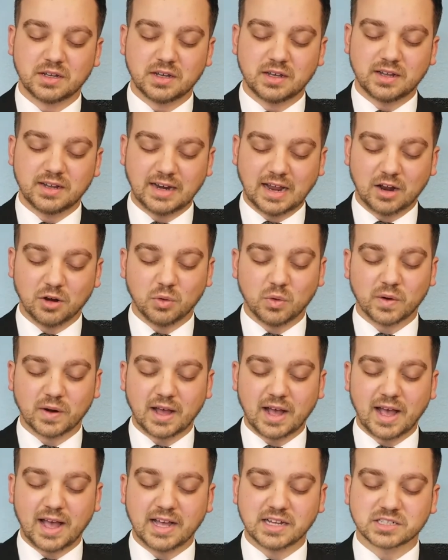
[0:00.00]
Now, Lord,
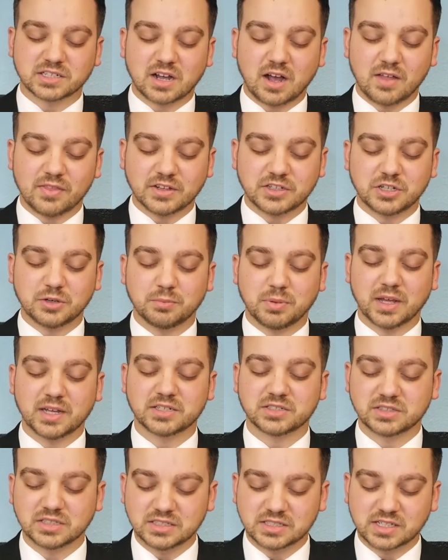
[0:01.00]
I ask God that you bless
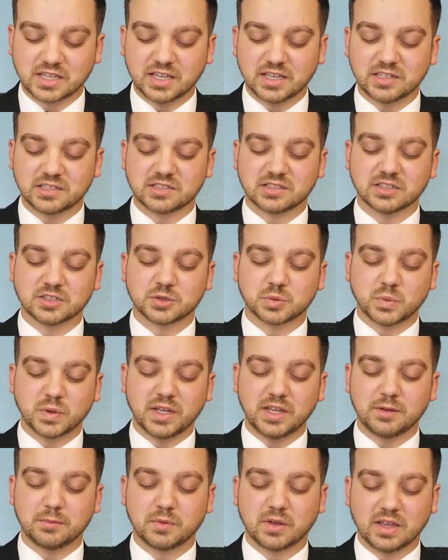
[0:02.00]
these kids this
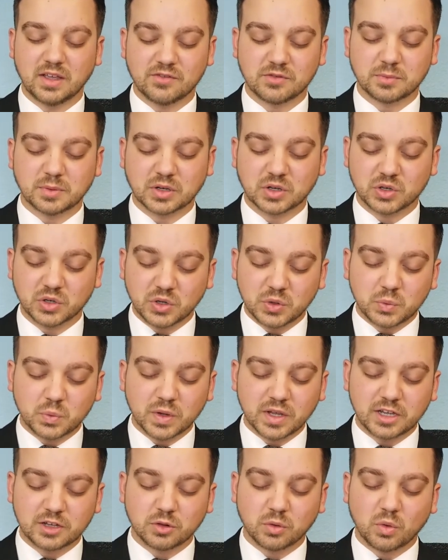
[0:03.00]
week. Give them a good
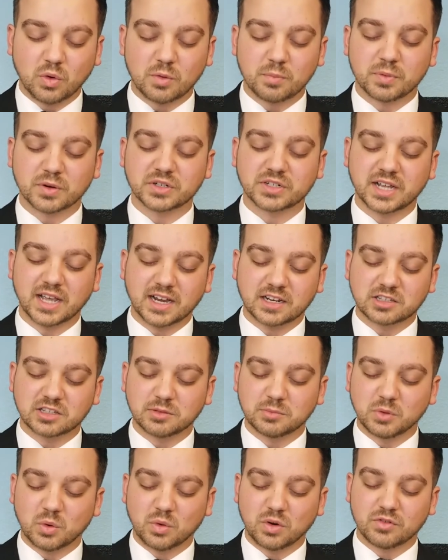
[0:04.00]
week, Lord. Protect them,
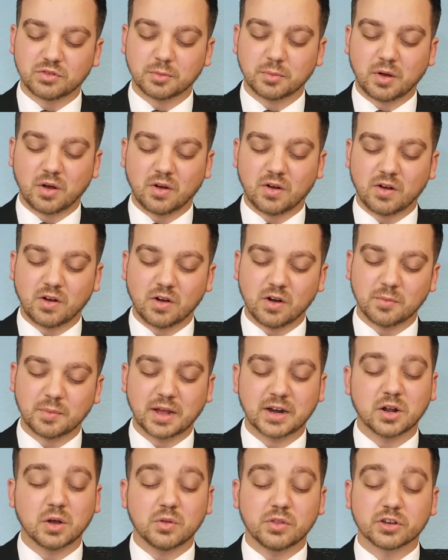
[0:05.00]
Lord, from all harm. I
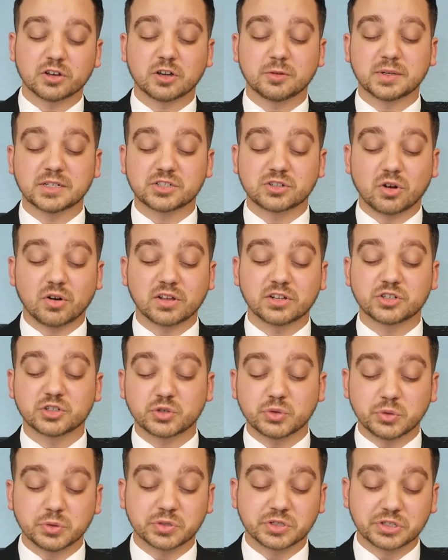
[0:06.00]
know they're going to be starting
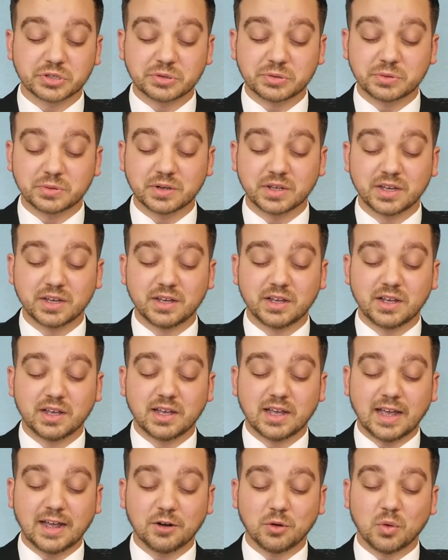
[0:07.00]
school soon.
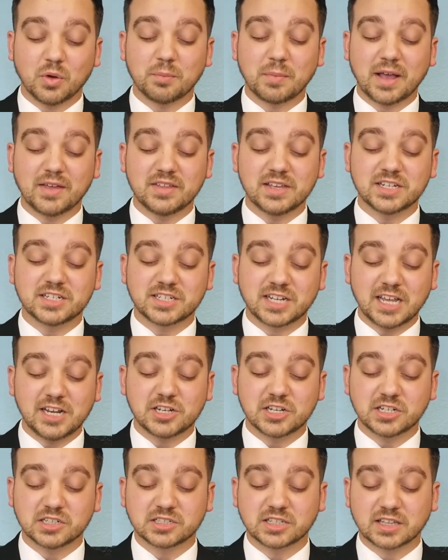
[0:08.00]
And Lord, may these
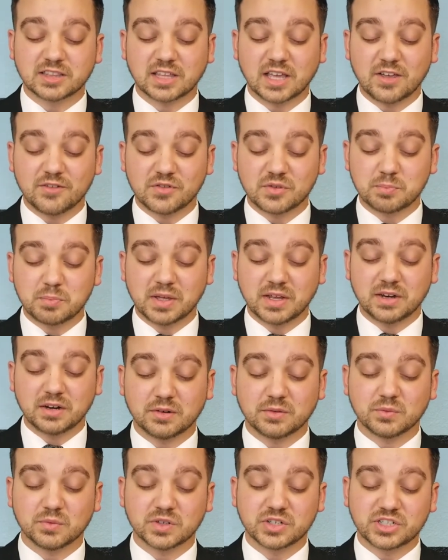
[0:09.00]
teachings that they've been
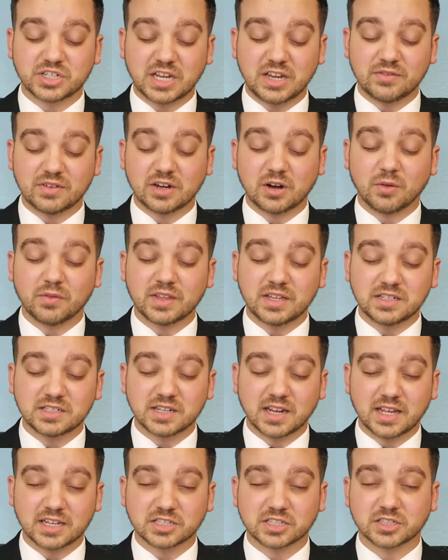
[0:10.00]
receiving on these
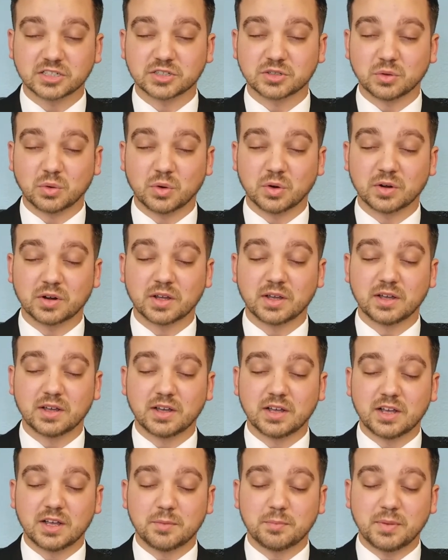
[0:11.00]
lessons, Lord,
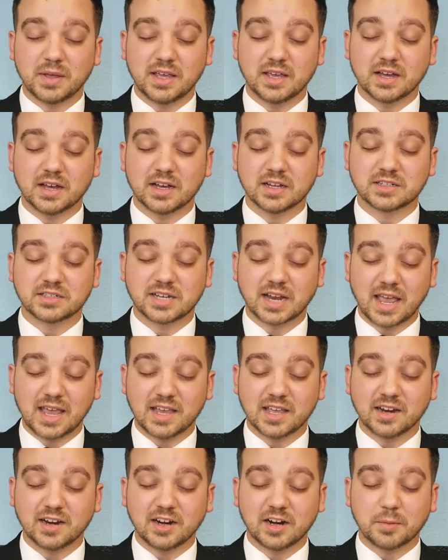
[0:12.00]
be uh,
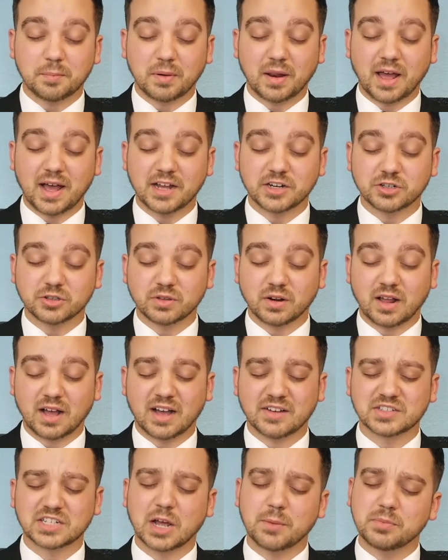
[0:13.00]
taken and applied to their
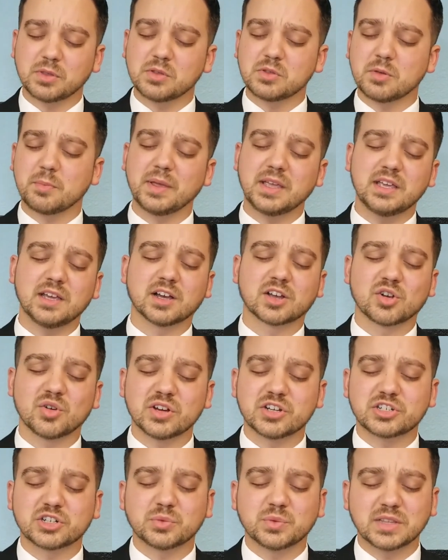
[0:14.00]
lives. Help them to be a
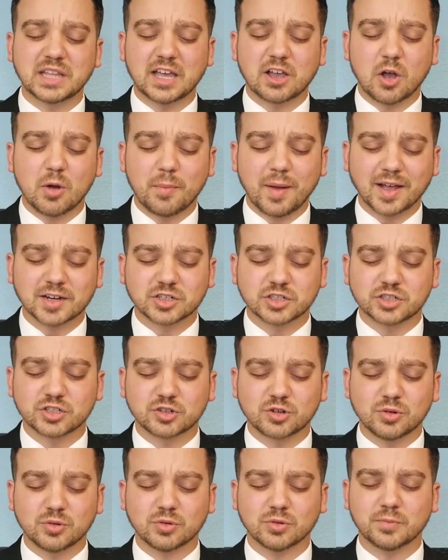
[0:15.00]
Christian when they go back to
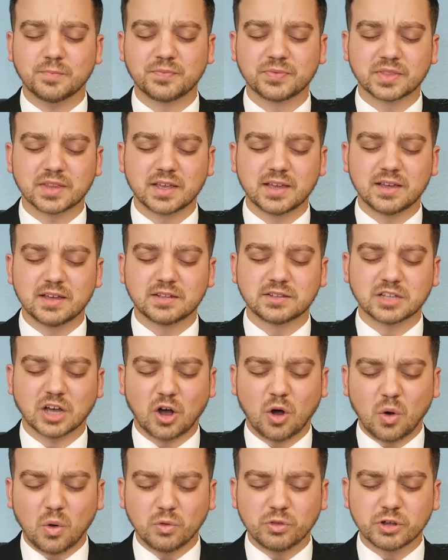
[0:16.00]
school, to
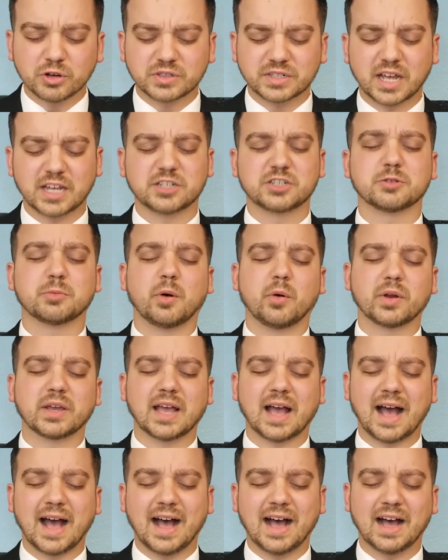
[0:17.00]
hold their testimony
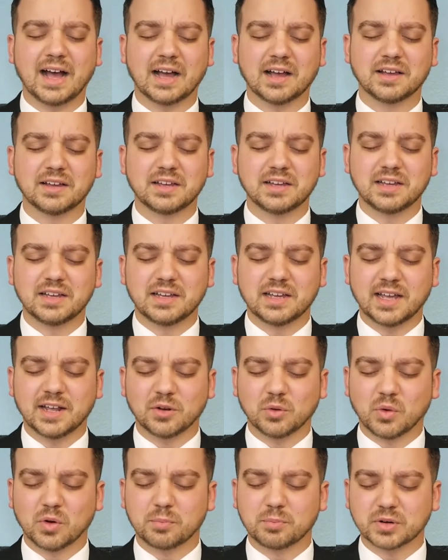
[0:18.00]
high. And
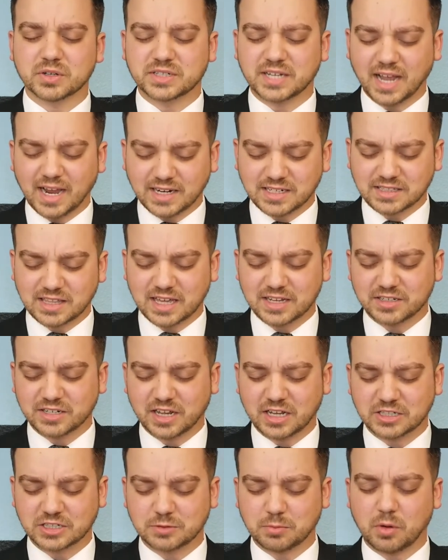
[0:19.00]
Lord, protect that
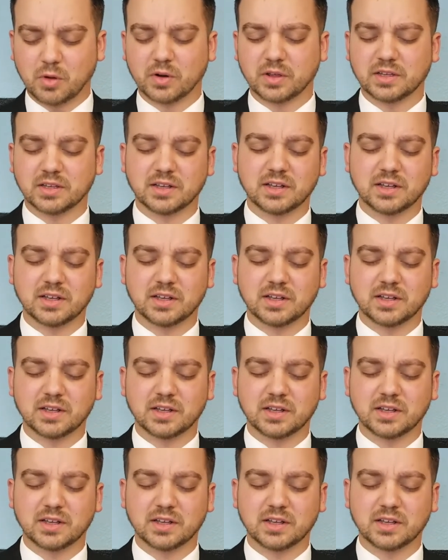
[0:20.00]
testimony.